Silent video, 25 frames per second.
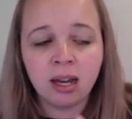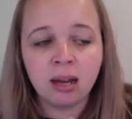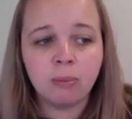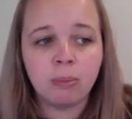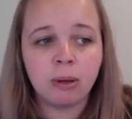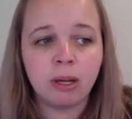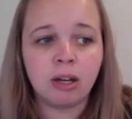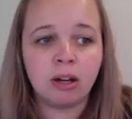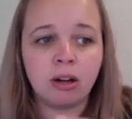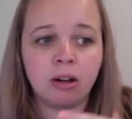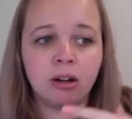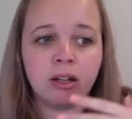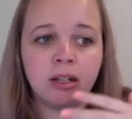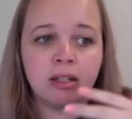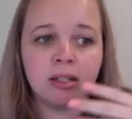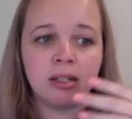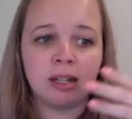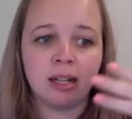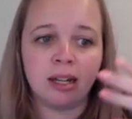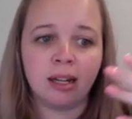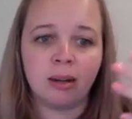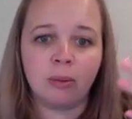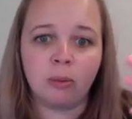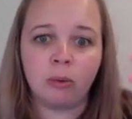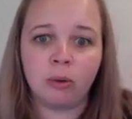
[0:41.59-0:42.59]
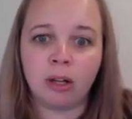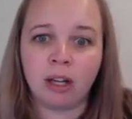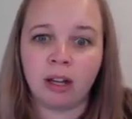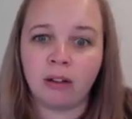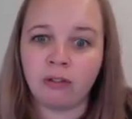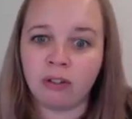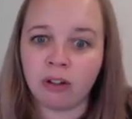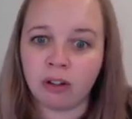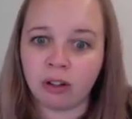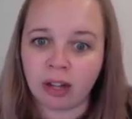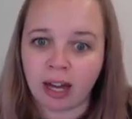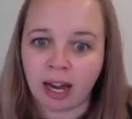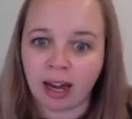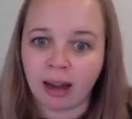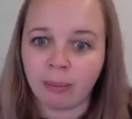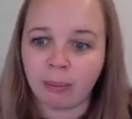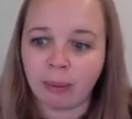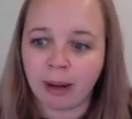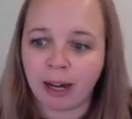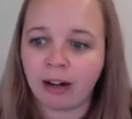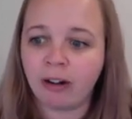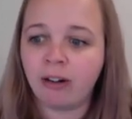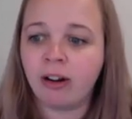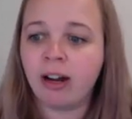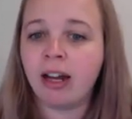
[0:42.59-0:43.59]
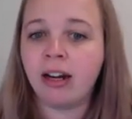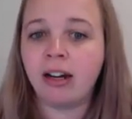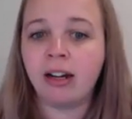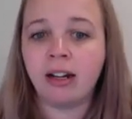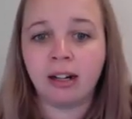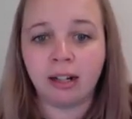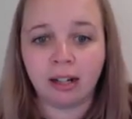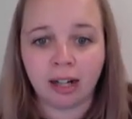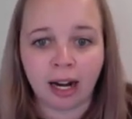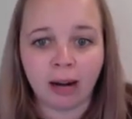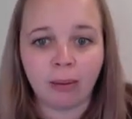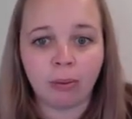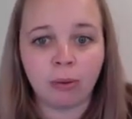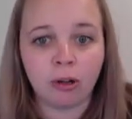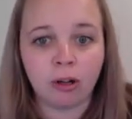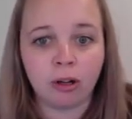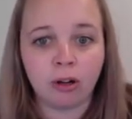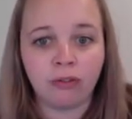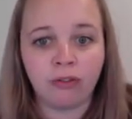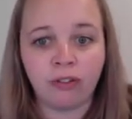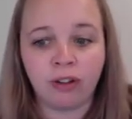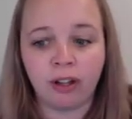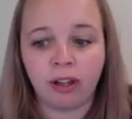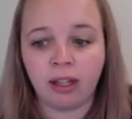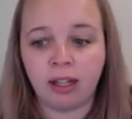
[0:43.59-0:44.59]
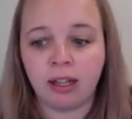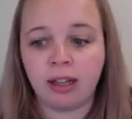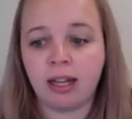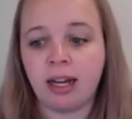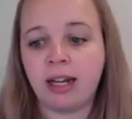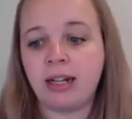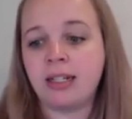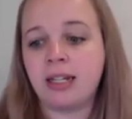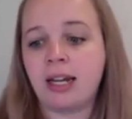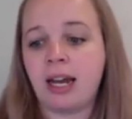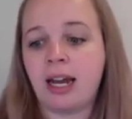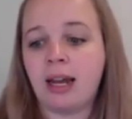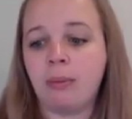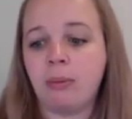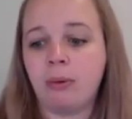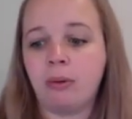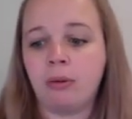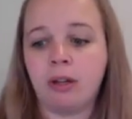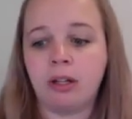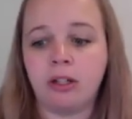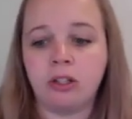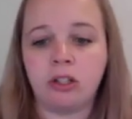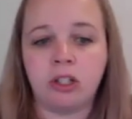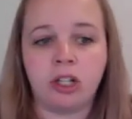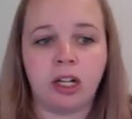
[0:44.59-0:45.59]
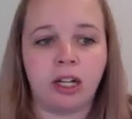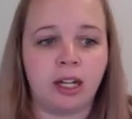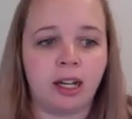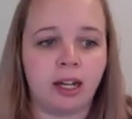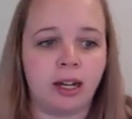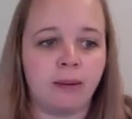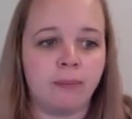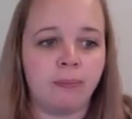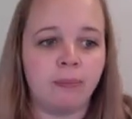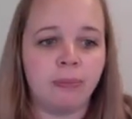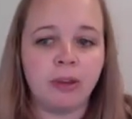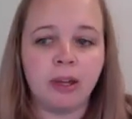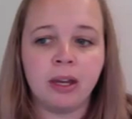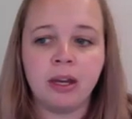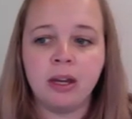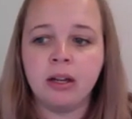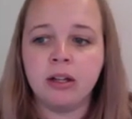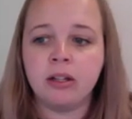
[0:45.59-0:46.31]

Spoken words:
because it will give you that background and enable you to fill in that table and check it.